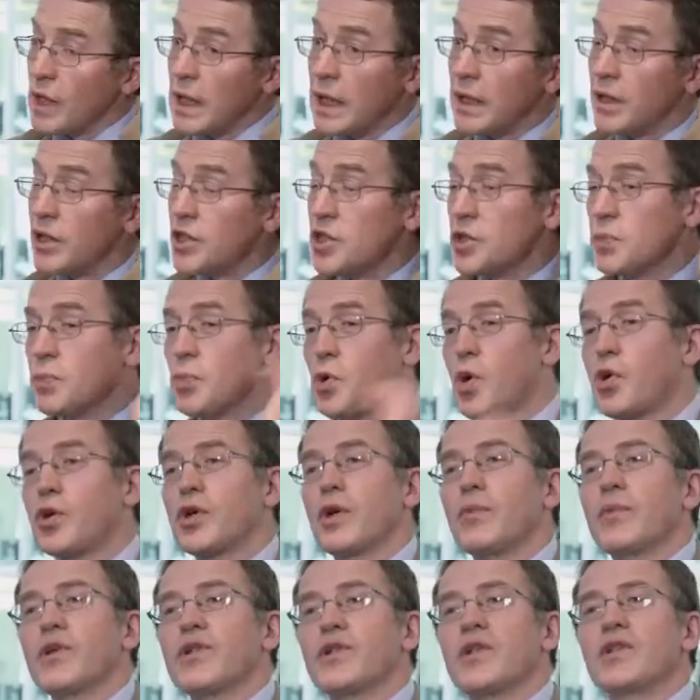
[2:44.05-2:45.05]
the English
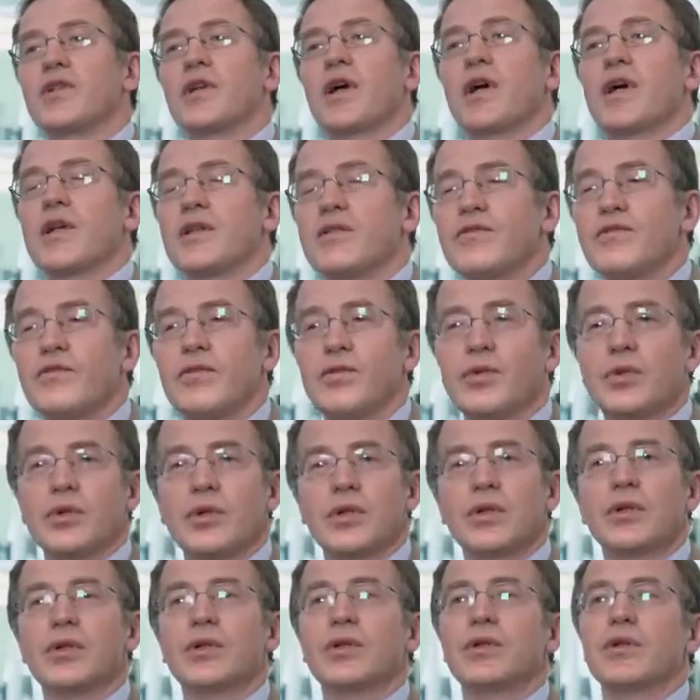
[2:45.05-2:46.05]
program is designed
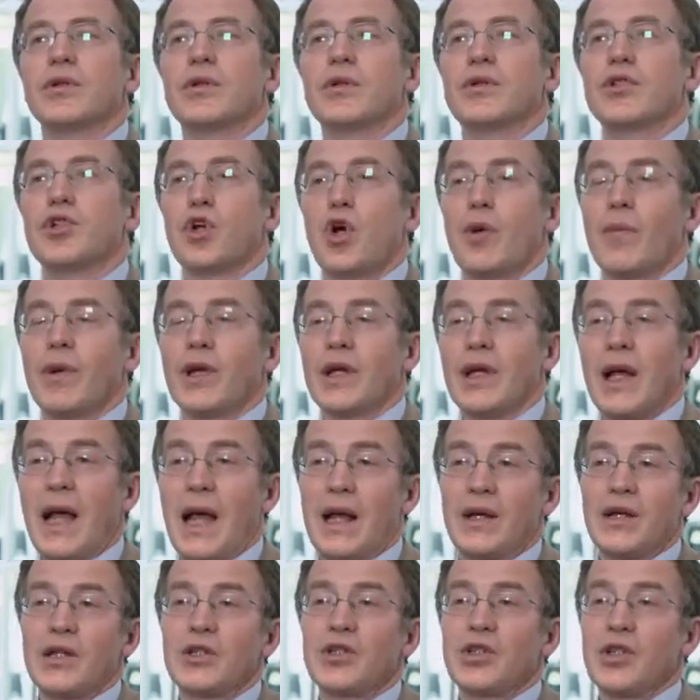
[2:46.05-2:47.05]
for German
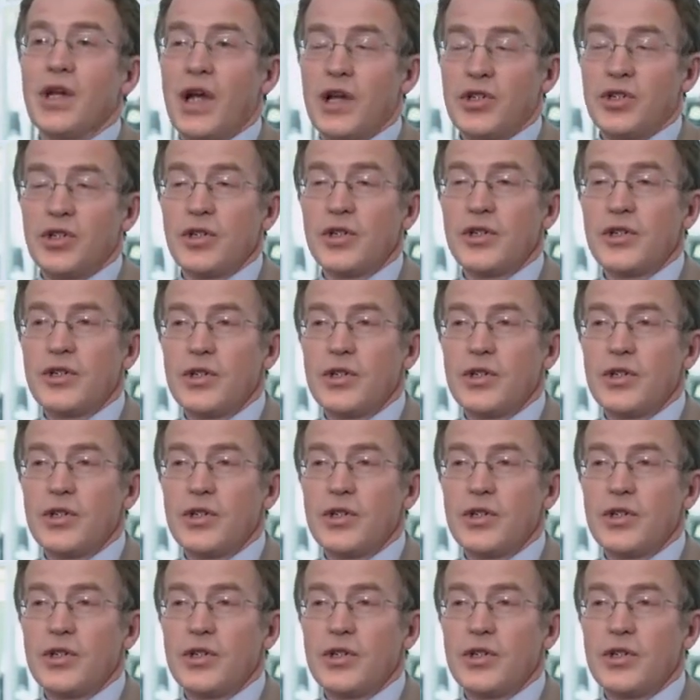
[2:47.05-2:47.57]
and international